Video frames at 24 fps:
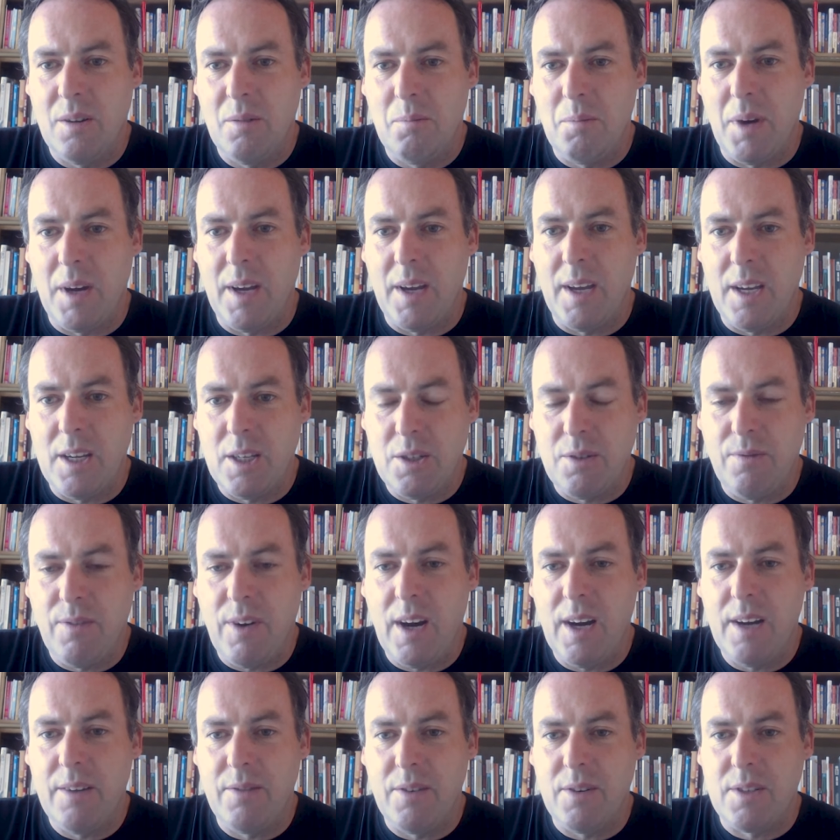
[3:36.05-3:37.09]
by age
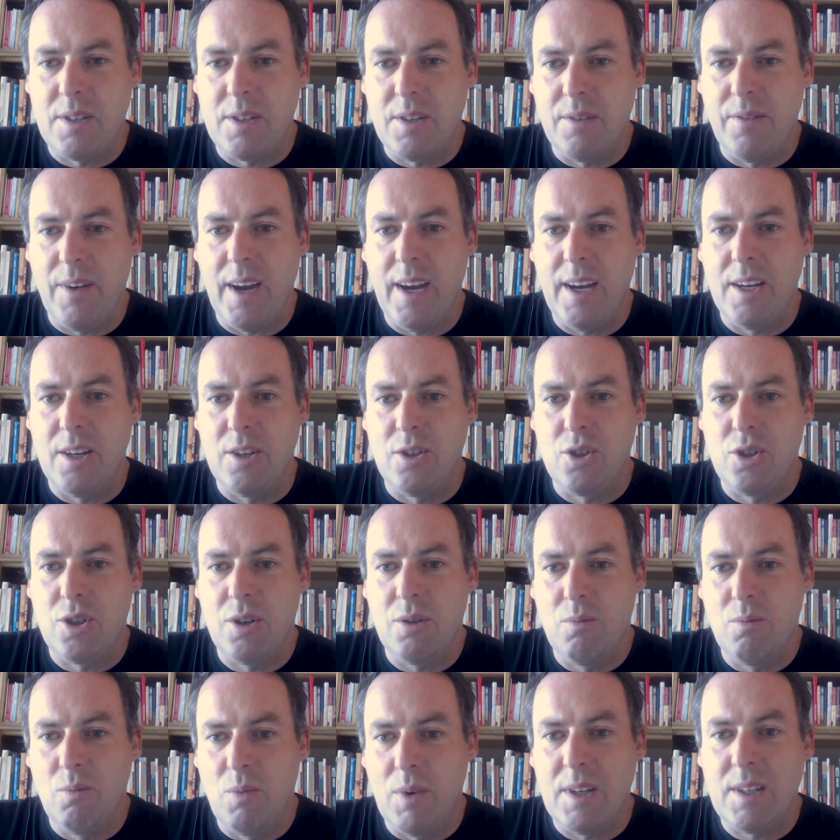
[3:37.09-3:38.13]
five years of age
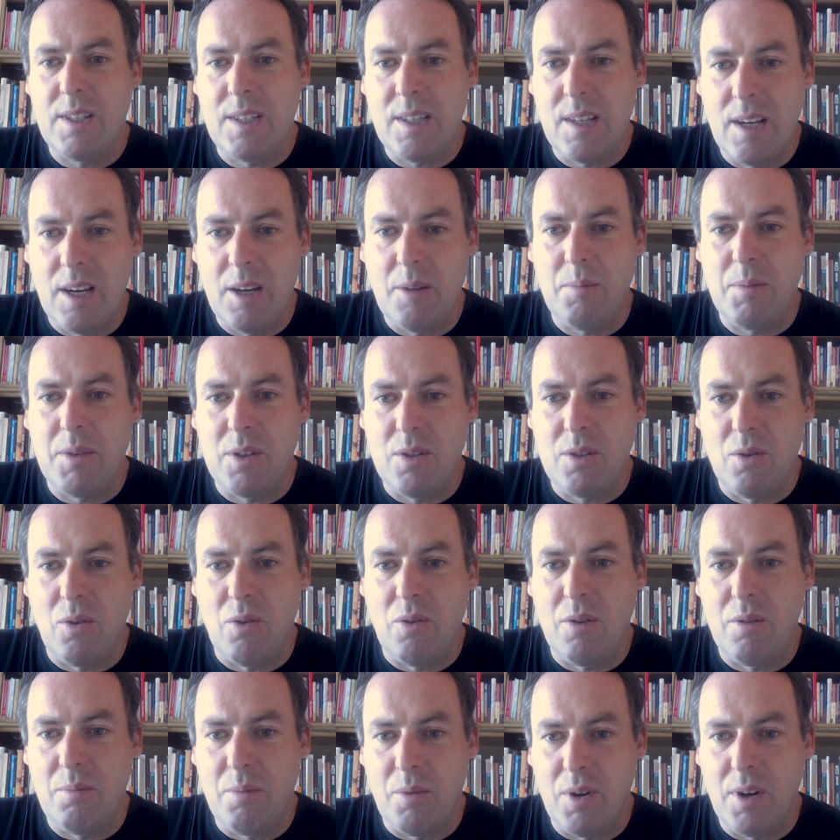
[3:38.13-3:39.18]
with sleep
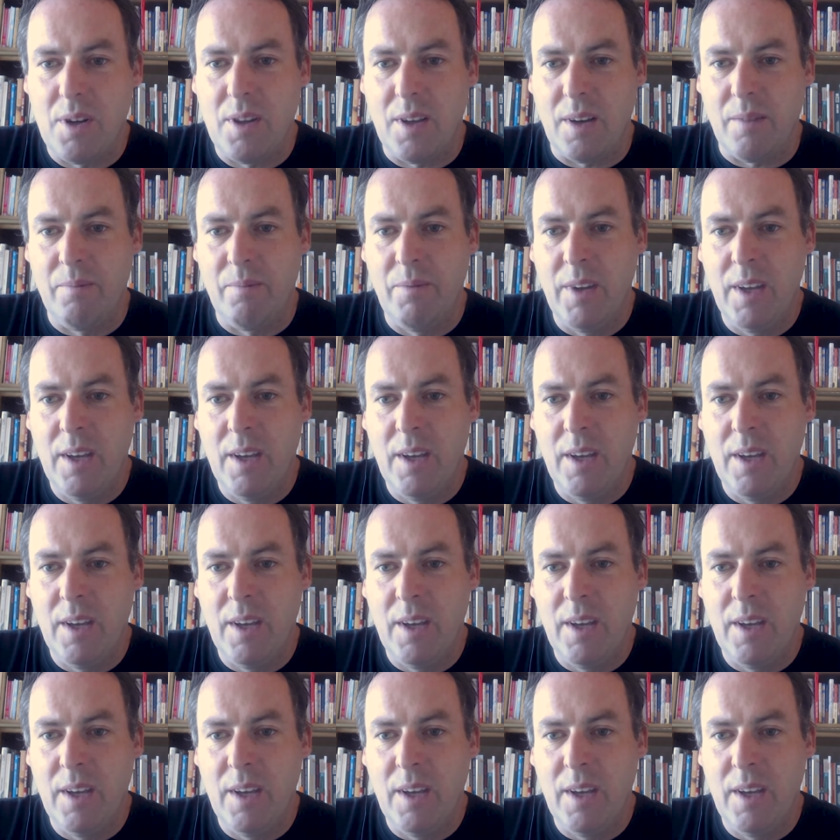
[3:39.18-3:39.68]
disorder breathing,